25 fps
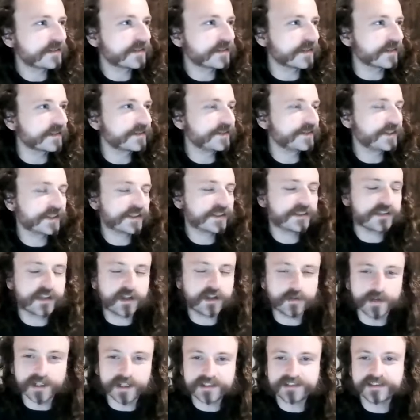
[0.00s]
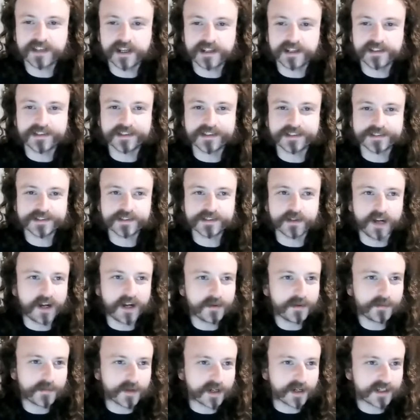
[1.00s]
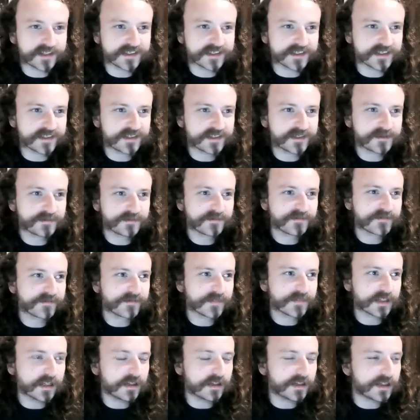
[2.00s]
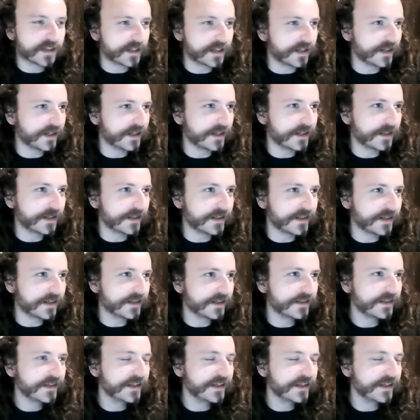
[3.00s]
just a quick side note. So I'm a Marxist. And